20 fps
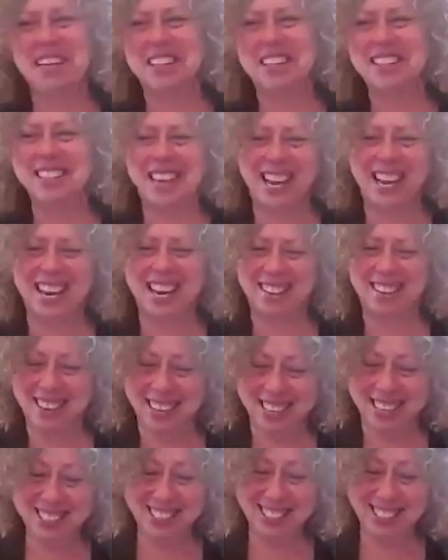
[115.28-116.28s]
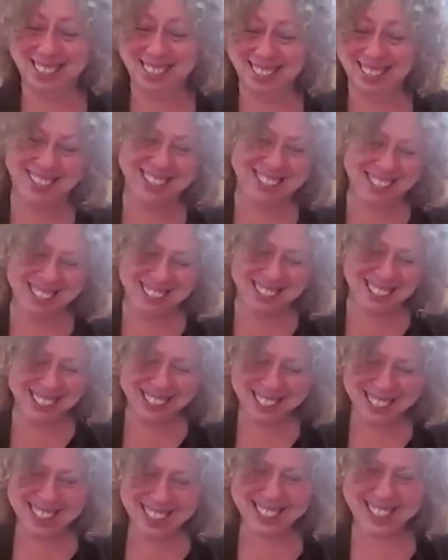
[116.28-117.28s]
saying grace at the
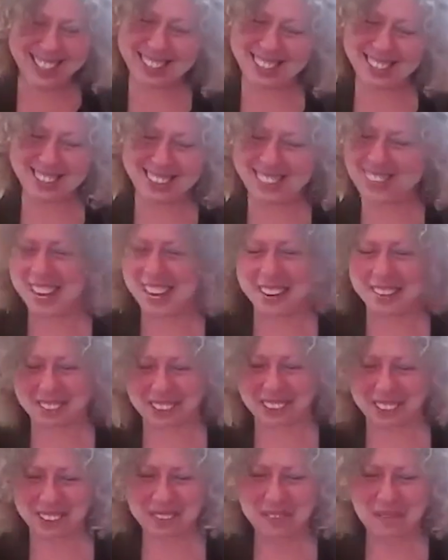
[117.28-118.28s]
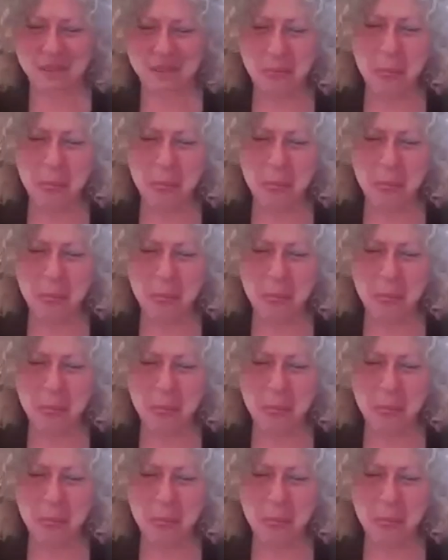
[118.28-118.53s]
dinner table.